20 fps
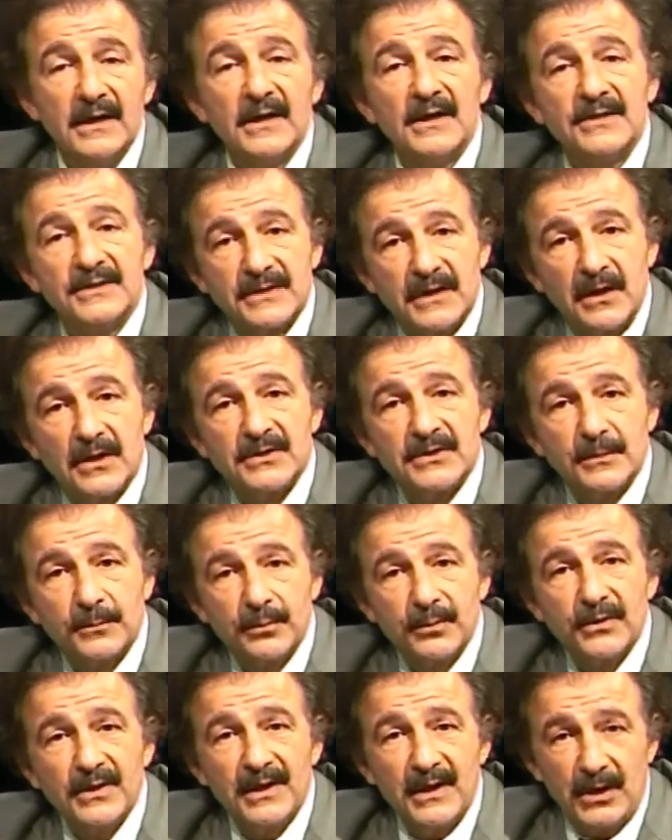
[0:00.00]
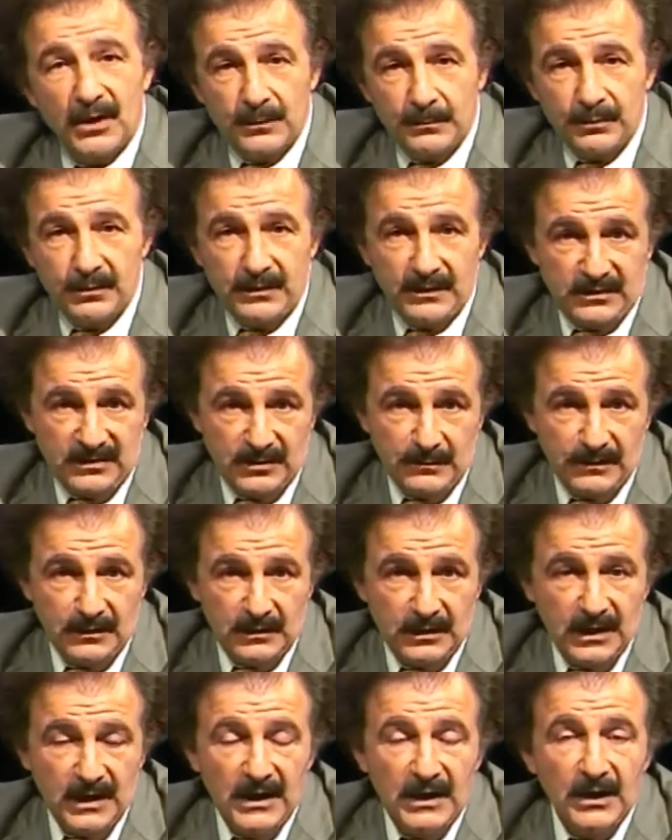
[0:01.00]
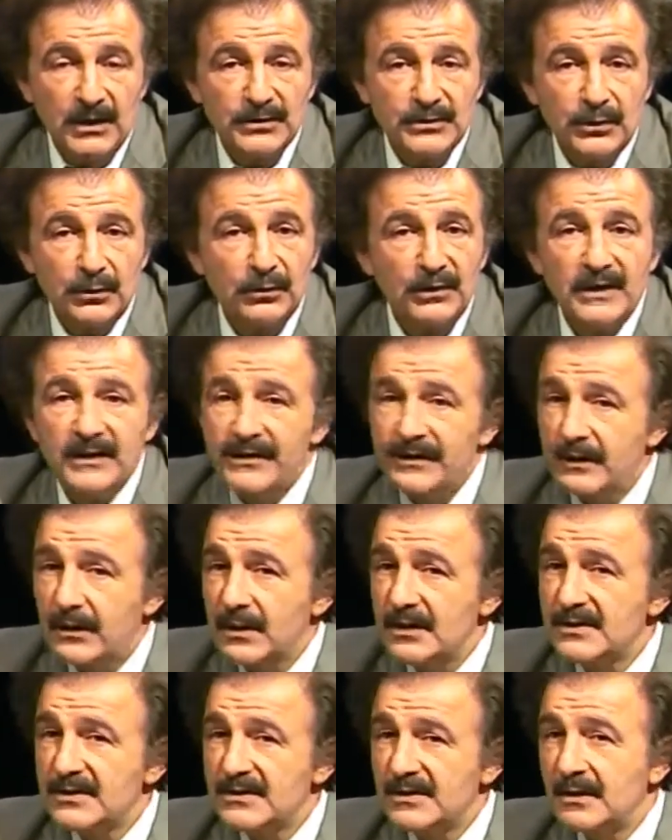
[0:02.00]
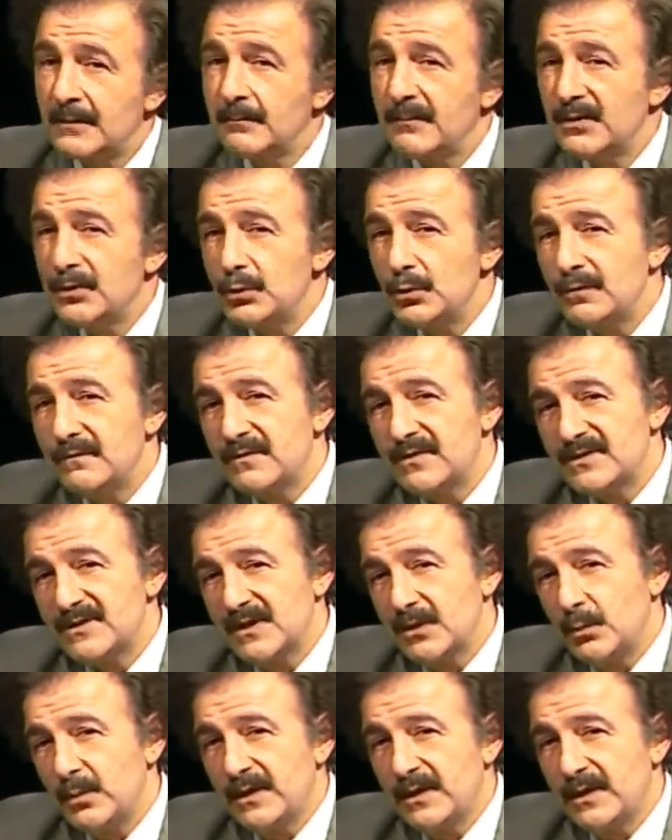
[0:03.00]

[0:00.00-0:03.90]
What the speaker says: Scars are pretty unpredictable. Certainly there are some maneuvers that we